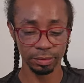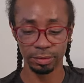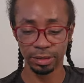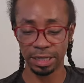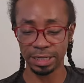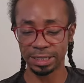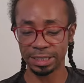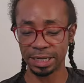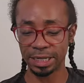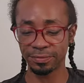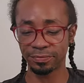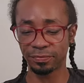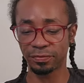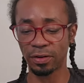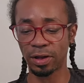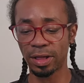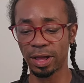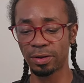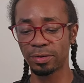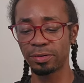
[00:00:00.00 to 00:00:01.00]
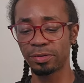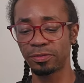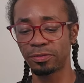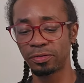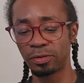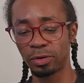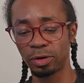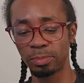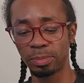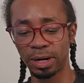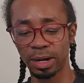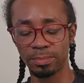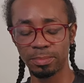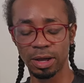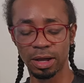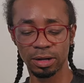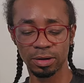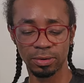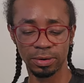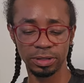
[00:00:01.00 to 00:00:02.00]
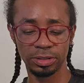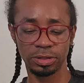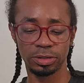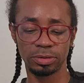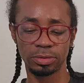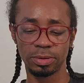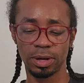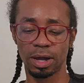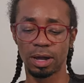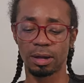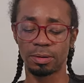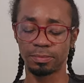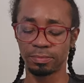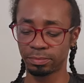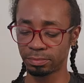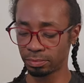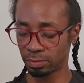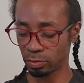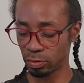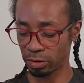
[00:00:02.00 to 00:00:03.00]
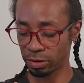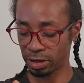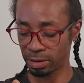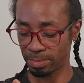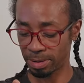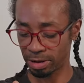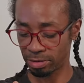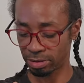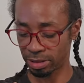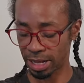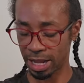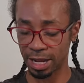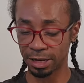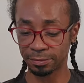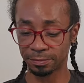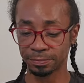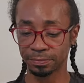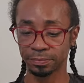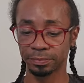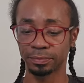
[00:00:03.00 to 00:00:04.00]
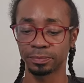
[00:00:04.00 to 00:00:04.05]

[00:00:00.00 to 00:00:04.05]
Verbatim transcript: It did fall out on the floor, but I'm not going to um, worry about that.